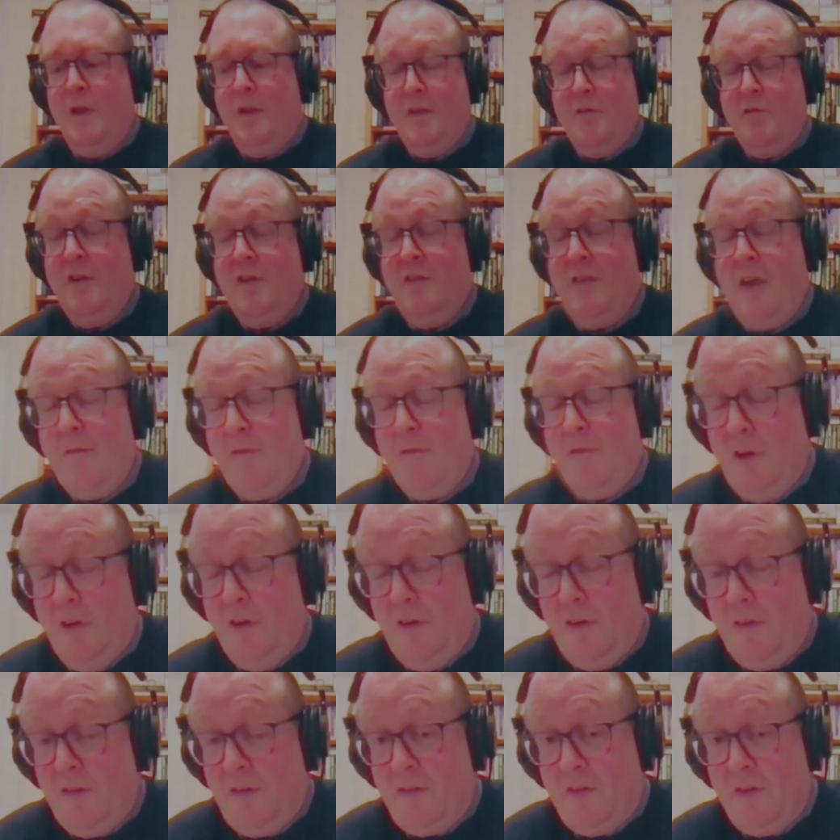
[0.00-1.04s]
there is
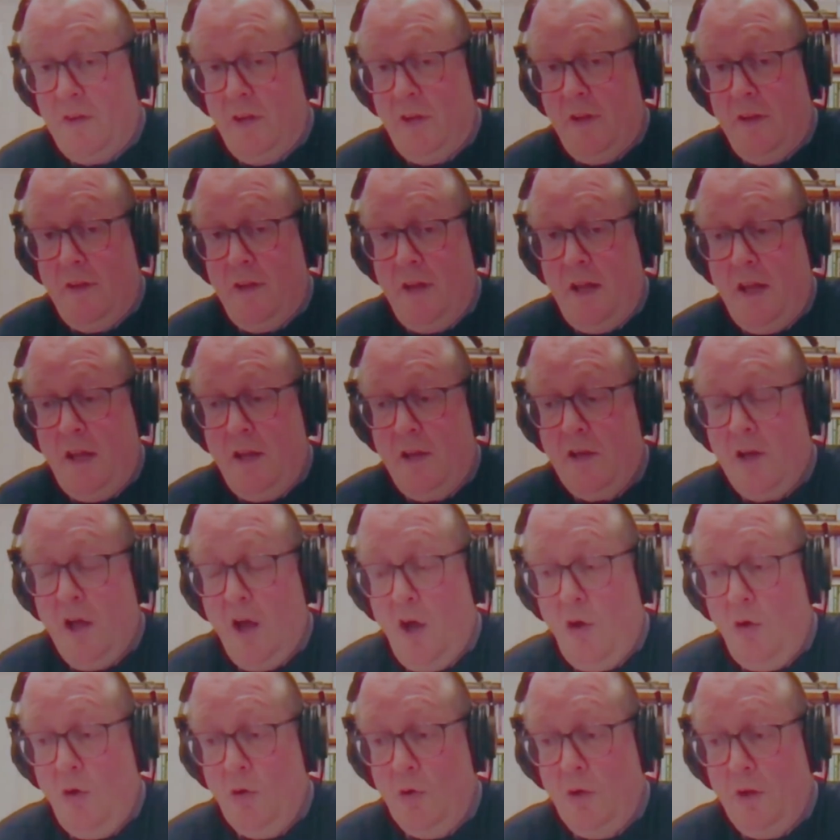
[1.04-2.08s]
evidence that the
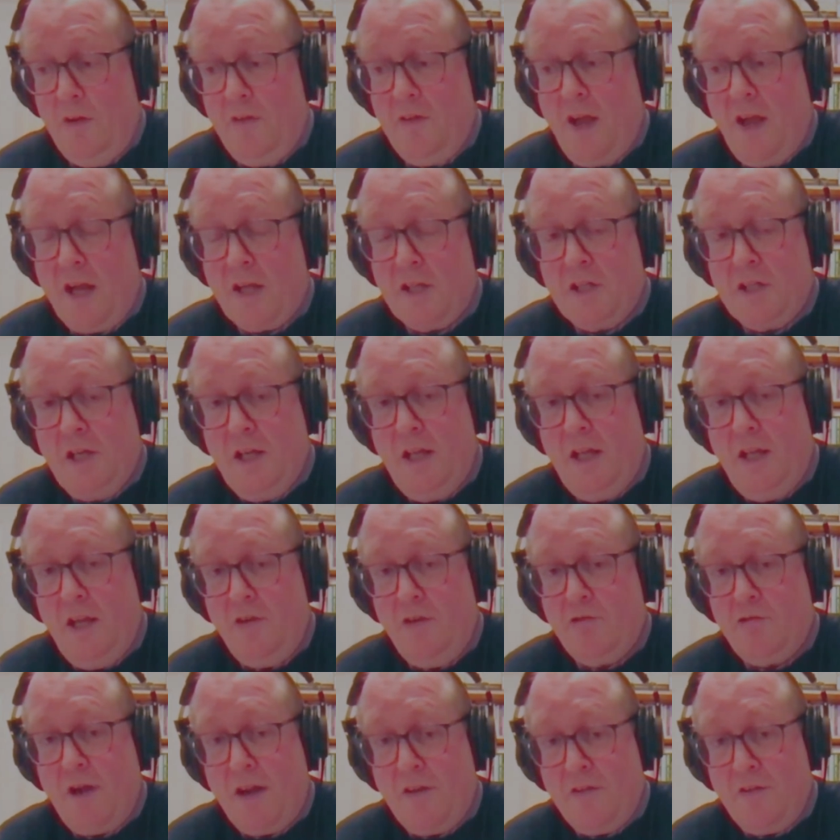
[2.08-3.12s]
coal is actually
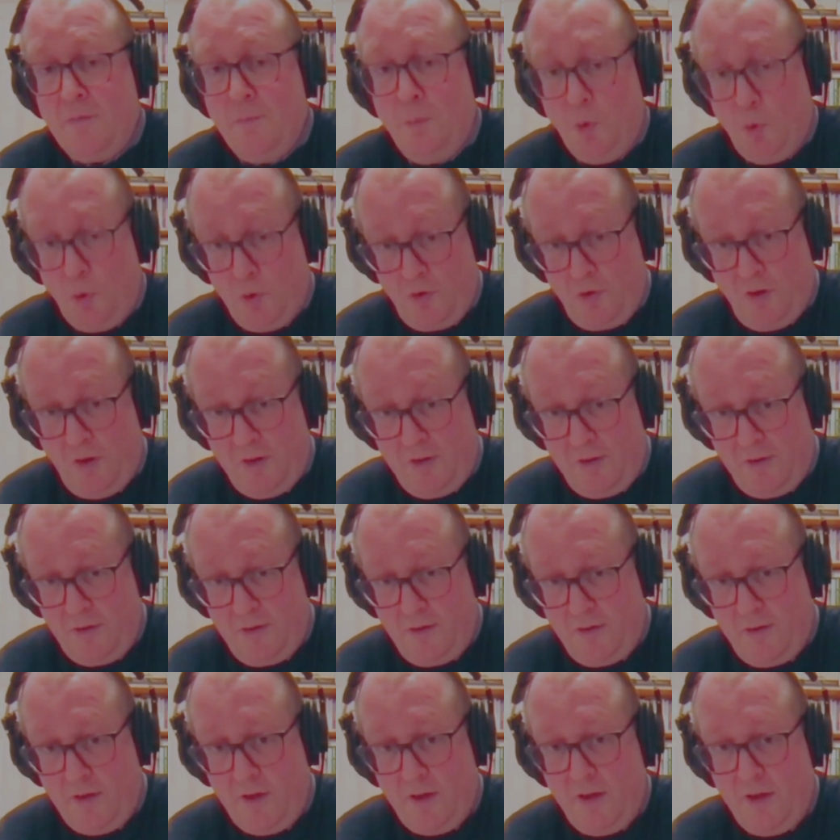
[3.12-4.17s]
transported.
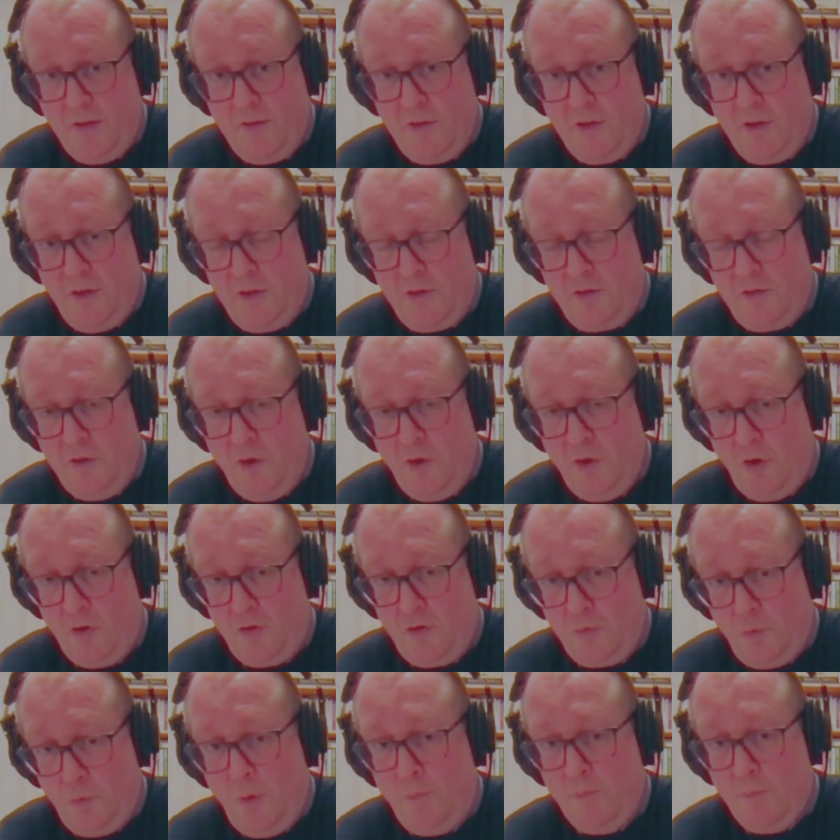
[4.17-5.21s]
That it's not a
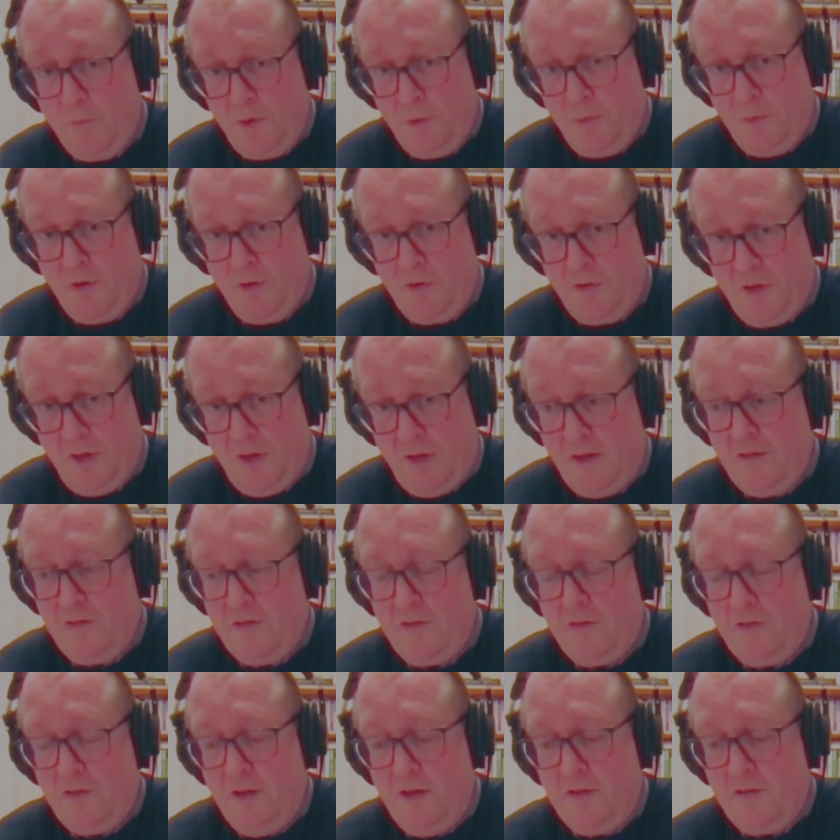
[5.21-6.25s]
swamp deposit.
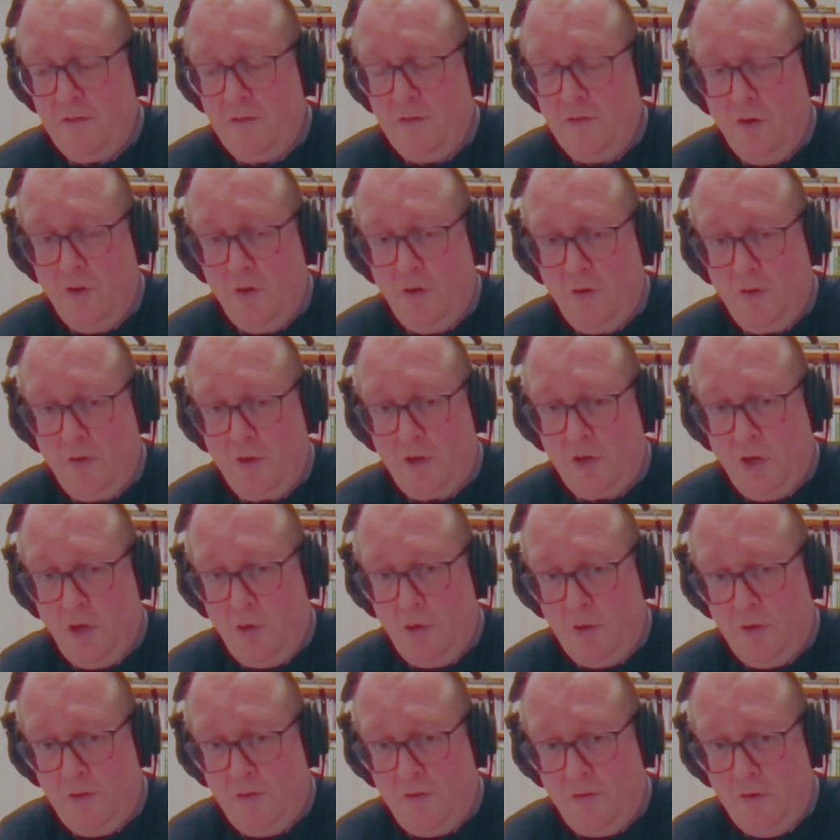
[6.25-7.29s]
It's not, the
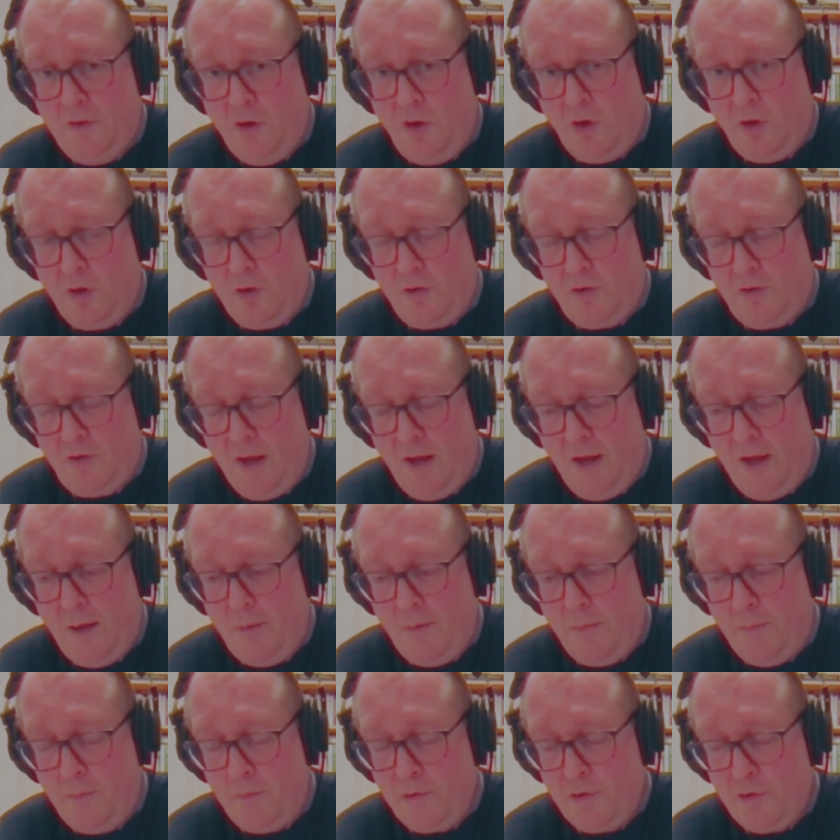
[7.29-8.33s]
coal is not
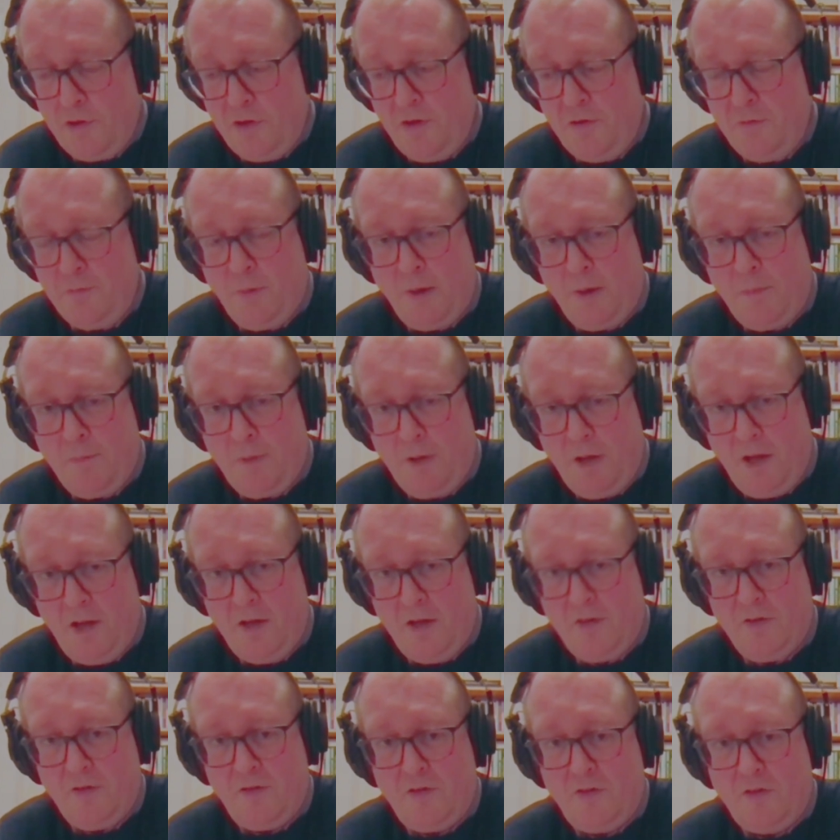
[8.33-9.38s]
produced by
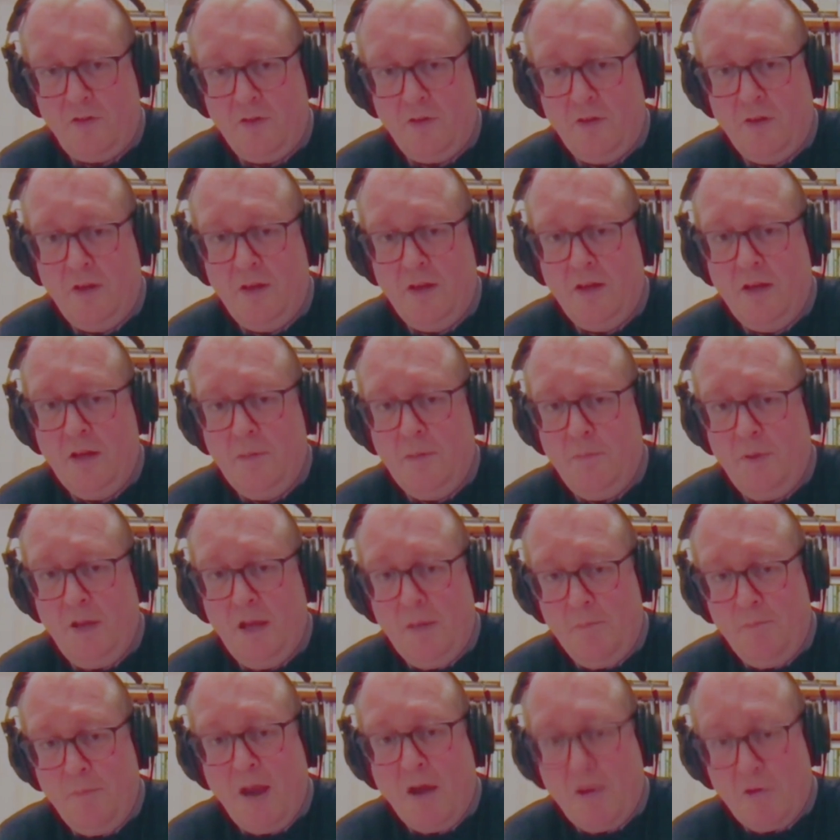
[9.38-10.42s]
plants
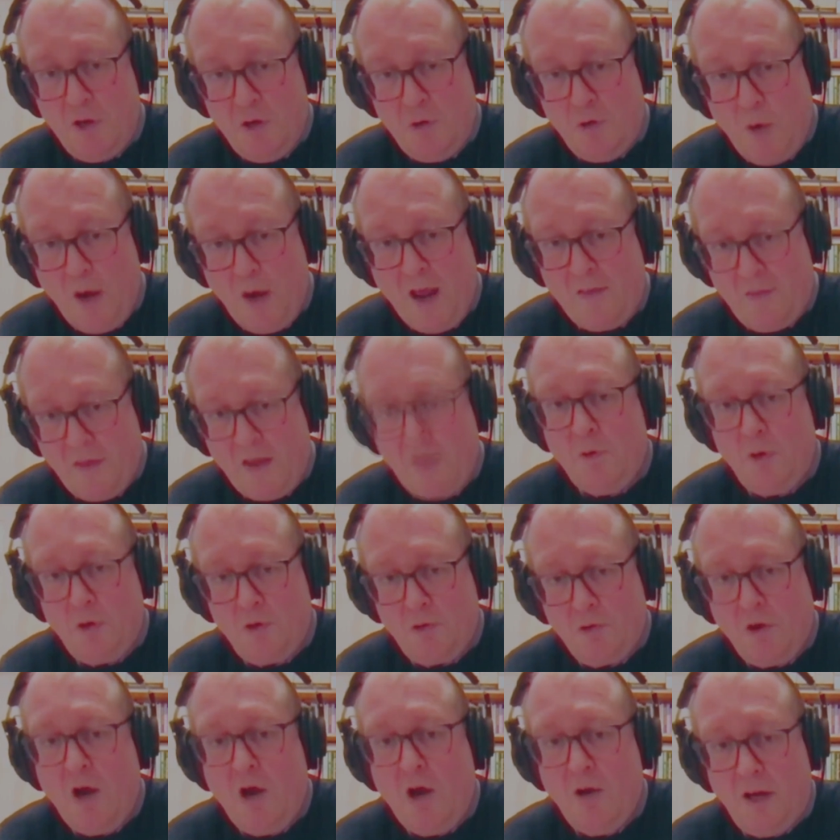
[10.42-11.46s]
being buried where they were
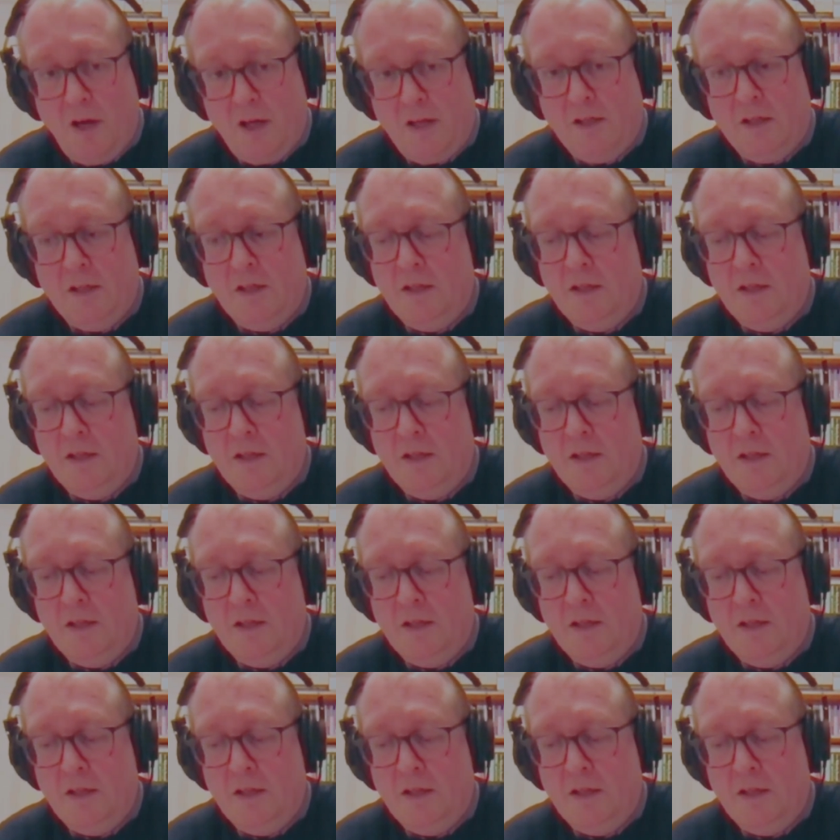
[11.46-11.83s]
growing,